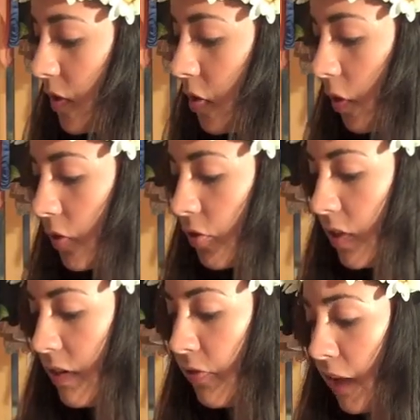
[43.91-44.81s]
You also
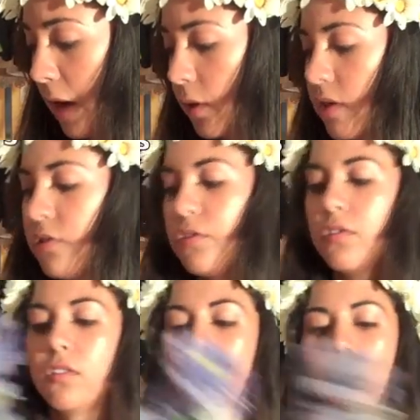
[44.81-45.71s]
need flowers.
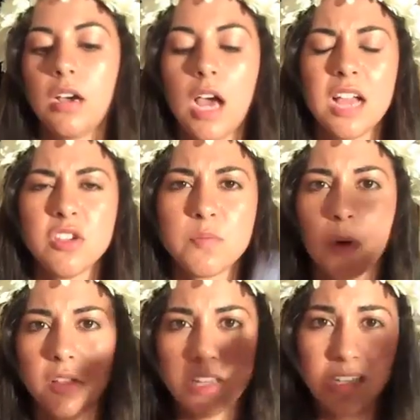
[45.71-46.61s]
I just
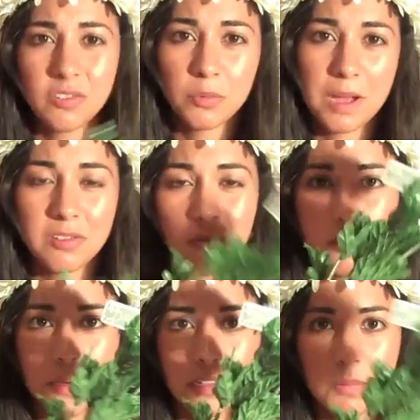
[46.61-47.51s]
bought these for about
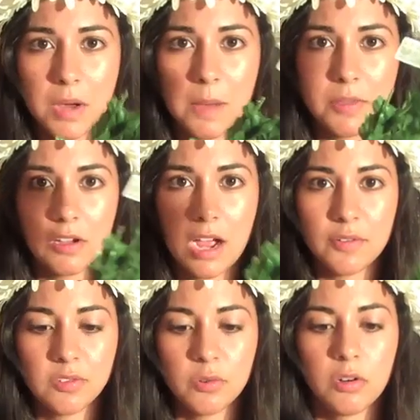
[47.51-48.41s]
$2 a pop at the
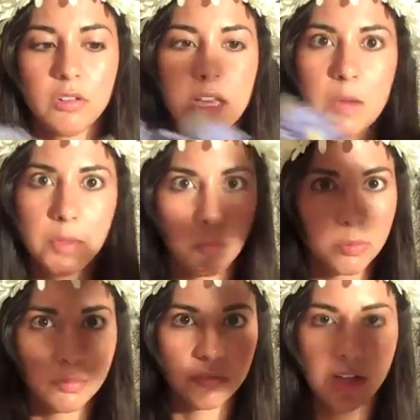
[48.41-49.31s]
craft store. They come with
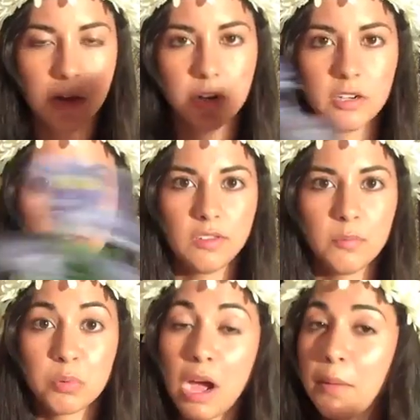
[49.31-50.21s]
multiple
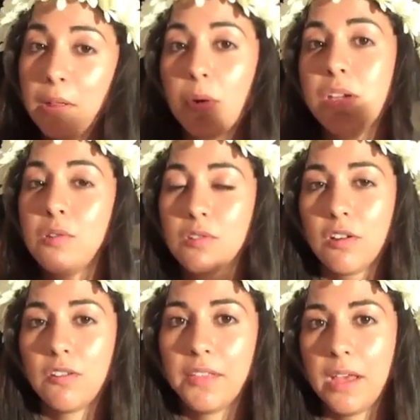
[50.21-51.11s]
flowers. Probably won't use
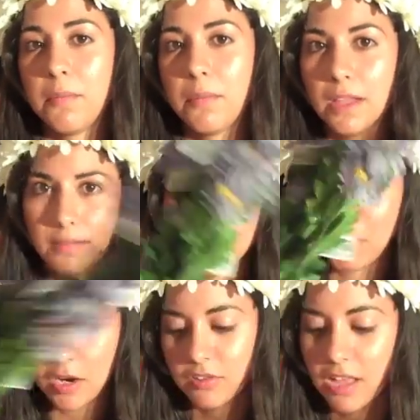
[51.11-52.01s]
all of them, but
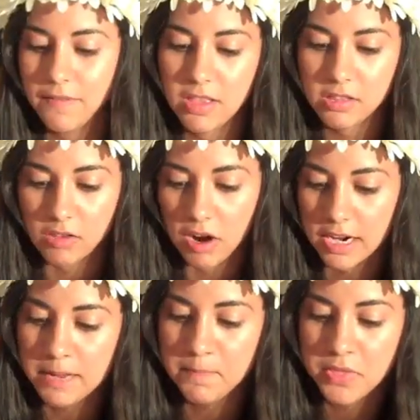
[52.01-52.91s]
better safe than
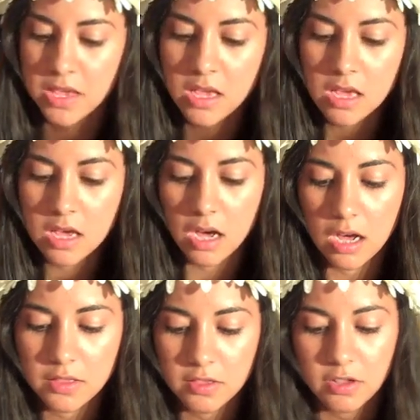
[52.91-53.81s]
sorry.
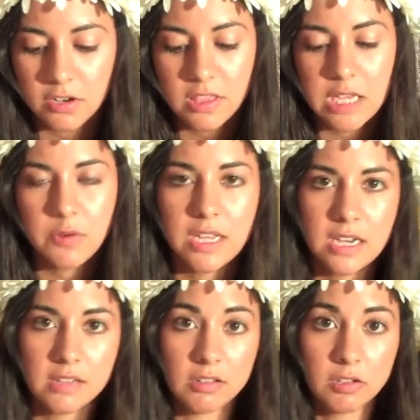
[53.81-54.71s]
The third thing you
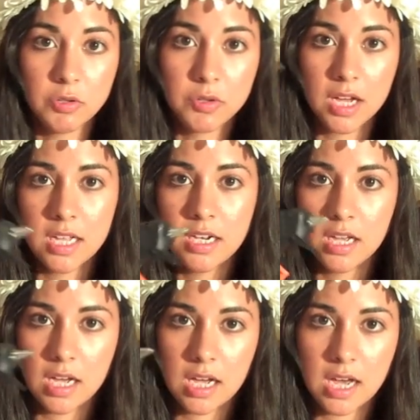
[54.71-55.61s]
need is a glue gun.
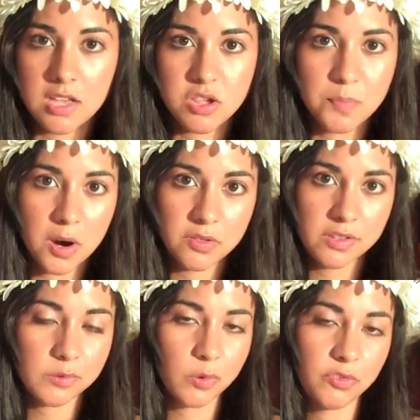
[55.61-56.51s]
I just borrowed
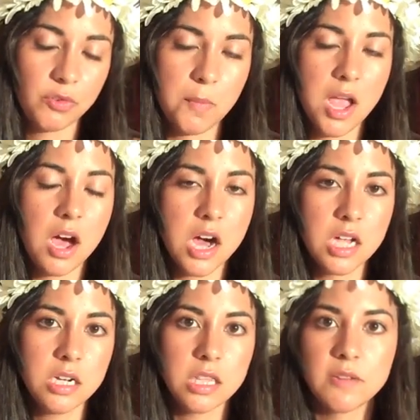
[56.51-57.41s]
this one from my
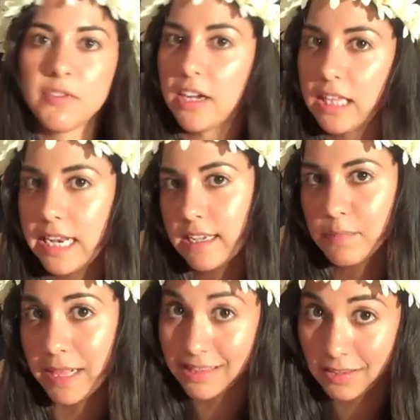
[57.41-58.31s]
aunt. They're fairly
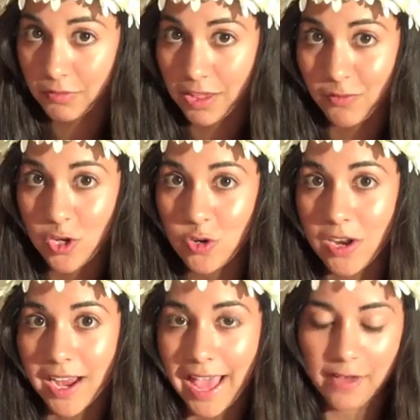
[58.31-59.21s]
inexpensive if you do
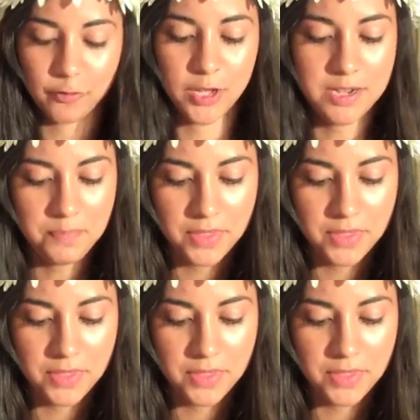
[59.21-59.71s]
not have one.